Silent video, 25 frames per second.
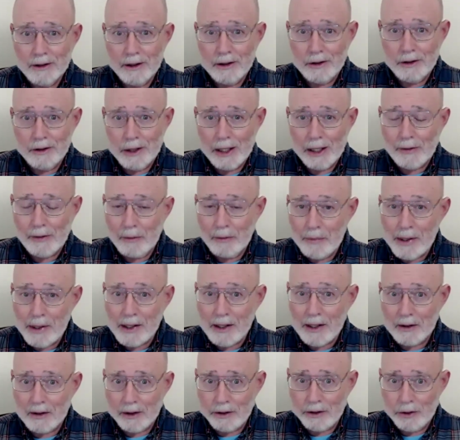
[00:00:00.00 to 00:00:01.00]
You have a
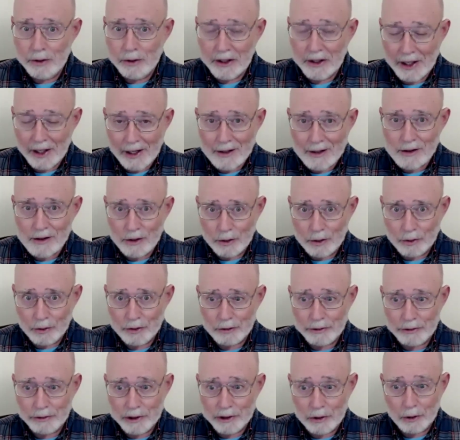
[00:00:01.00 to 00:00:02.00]
meeting that you can use
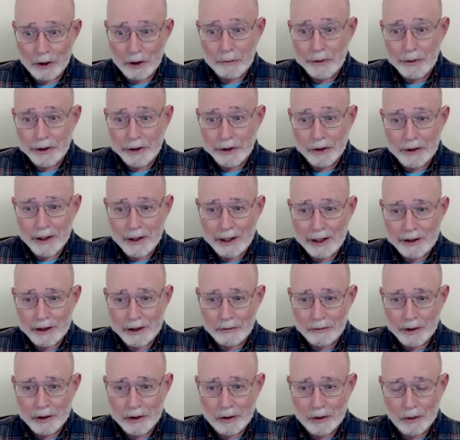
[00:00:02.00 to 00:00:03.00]
to record, but you're not
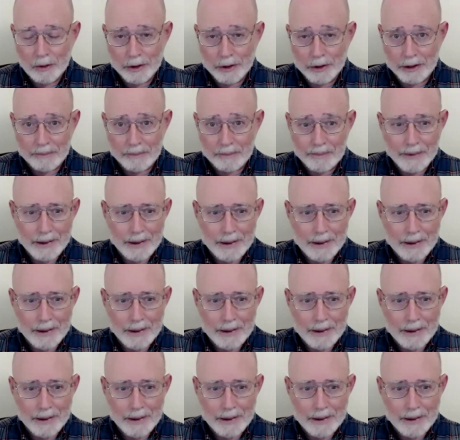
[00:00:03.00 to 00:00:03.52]
yet recording.